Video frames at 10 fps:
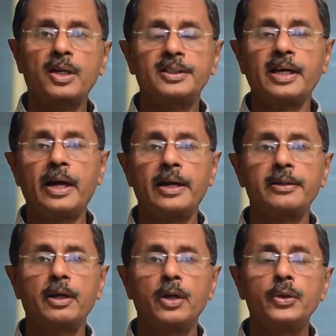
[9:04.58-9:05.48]
only
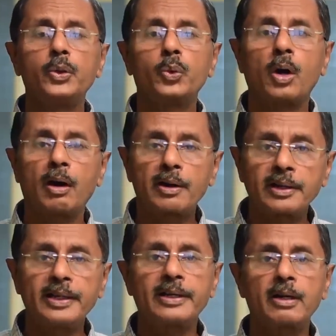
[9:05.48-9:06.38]
that, you are
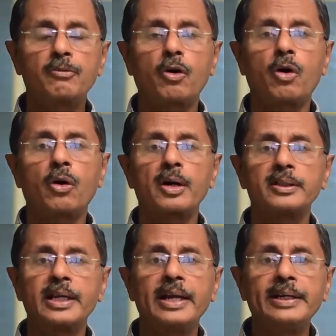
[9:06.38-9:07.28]
entitled for
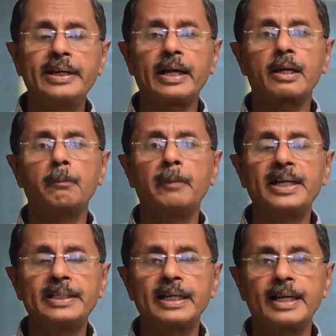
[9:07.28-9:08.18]
the entire
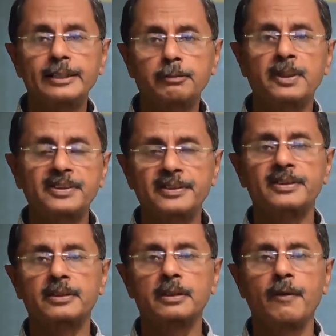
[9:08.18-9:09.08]
medical
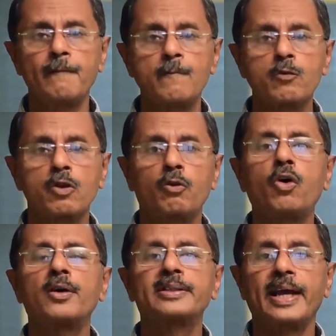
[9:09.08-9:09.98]
expenses
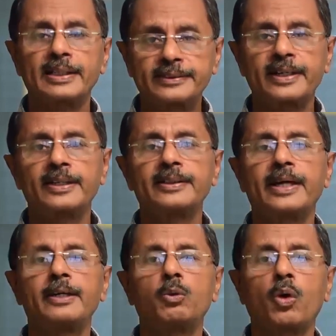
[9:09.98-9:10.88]
for the accident
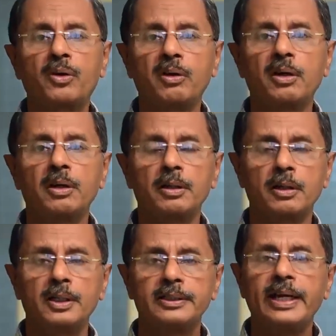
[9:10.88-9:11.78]
that occurred.
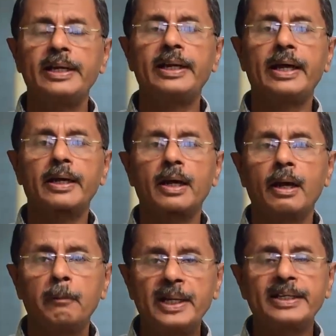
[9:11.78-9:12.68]
The entire
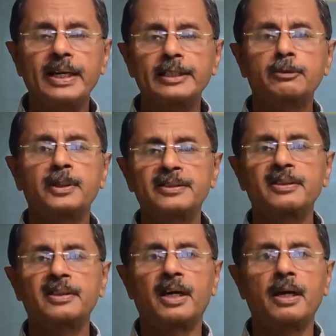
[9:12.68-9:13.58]
medical expense
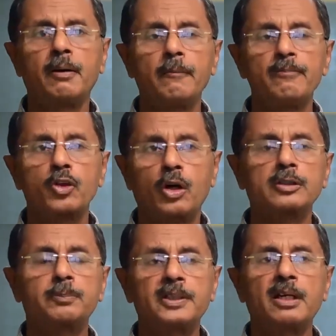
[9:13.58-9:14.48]
of the
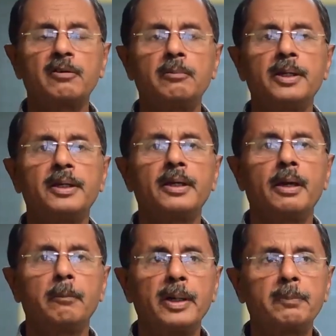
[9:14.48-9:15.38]
hospital will be
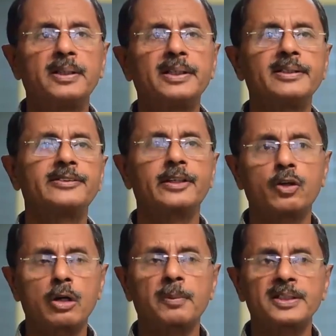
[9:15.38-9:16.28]
met by the ESI
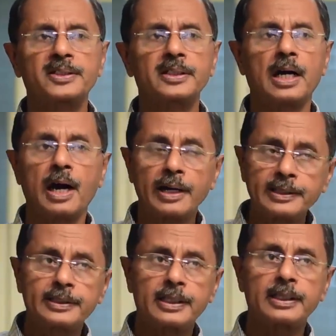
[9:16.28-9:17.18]
Corporation,
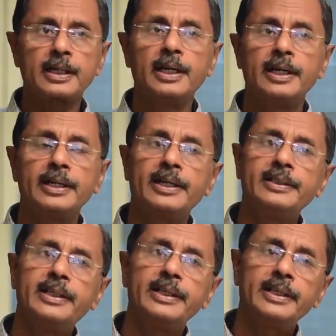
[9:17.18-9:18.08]
either
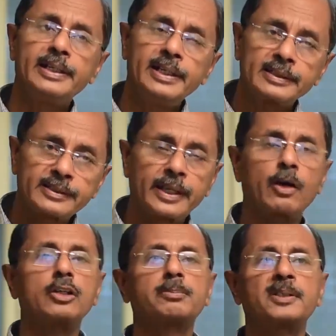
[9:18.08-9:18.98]
in the ESI
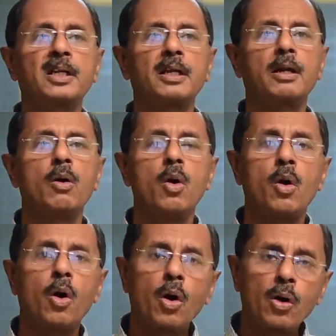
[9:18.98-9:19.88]
hospital
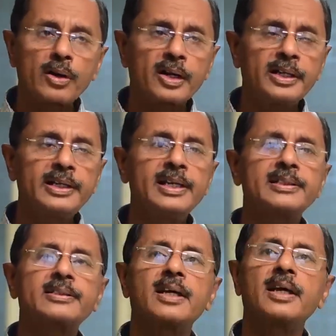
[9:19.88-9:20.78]
or
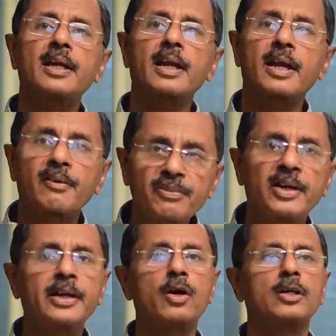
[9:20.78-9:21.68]
ESI
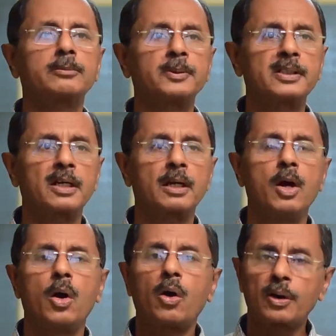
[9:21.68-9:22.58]
referred hospital
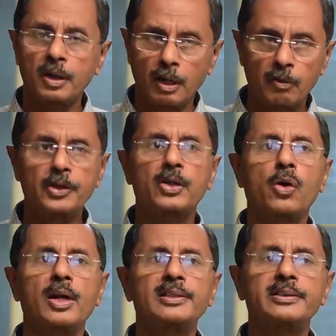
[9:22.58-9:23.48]
or what you
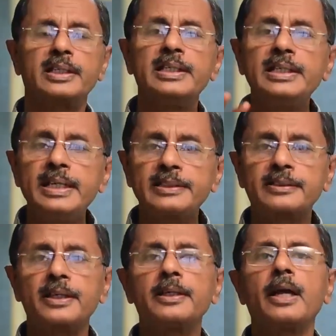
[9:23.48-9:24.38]
call as
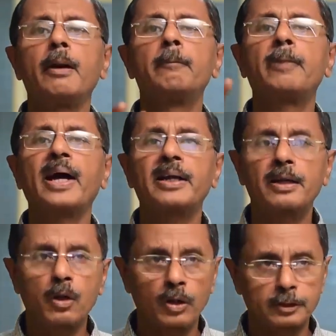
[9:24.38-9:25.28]
ESI
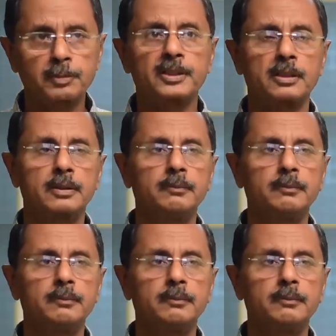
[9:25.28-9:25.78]
empaneled hospital.